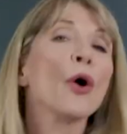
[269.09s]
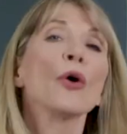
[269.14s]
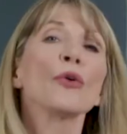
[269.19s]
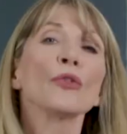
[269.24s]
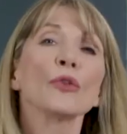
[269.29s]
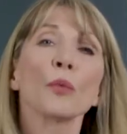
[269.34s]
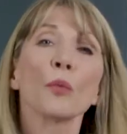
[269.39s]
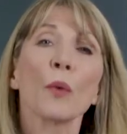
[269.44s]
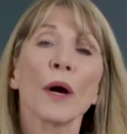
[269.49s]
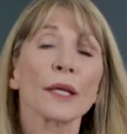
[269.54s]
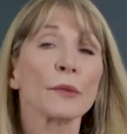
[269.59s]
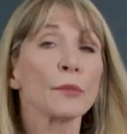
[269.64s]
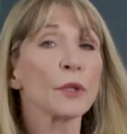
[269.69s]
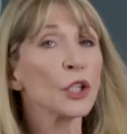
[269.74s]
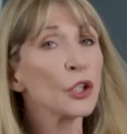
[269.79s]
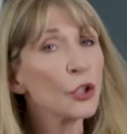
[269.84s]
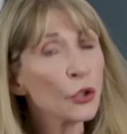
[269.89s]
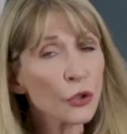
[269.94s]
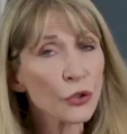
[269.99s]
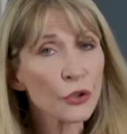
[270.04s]
on the way we
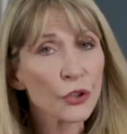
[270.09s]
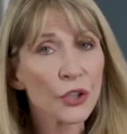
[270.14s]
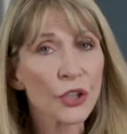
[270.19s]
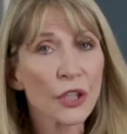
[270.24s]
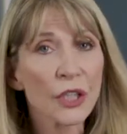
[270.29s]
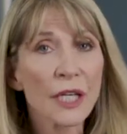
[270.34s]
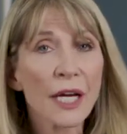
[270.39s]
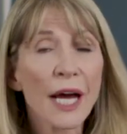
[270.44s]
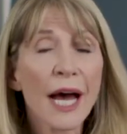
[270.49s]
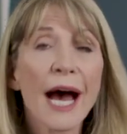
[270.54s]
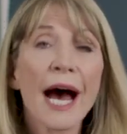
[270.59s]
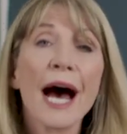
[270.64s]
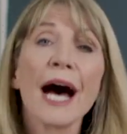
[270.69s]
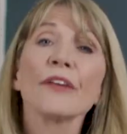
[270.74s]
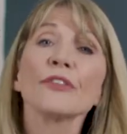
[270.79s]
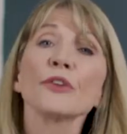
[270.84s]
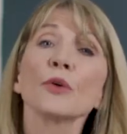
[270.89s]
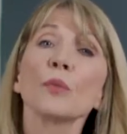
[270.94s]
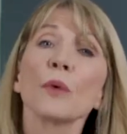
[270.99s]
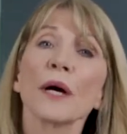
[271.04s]
look
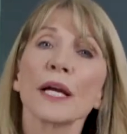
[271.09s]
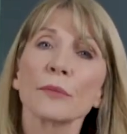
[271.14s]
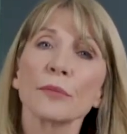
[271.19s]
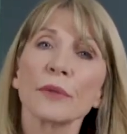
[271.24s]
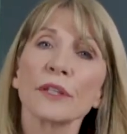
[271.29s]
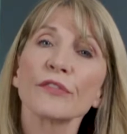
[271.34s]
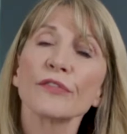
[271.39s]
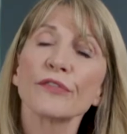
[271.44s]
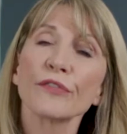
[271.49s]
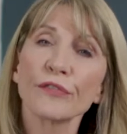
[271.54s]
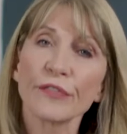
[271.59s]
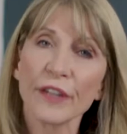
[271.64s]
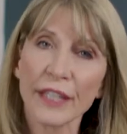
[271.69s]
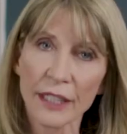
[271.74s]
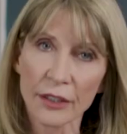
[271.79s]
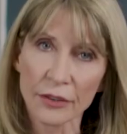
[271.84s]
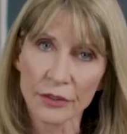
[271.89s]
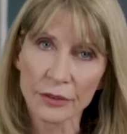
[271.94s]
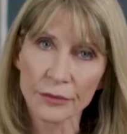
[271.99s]
and the way we feel.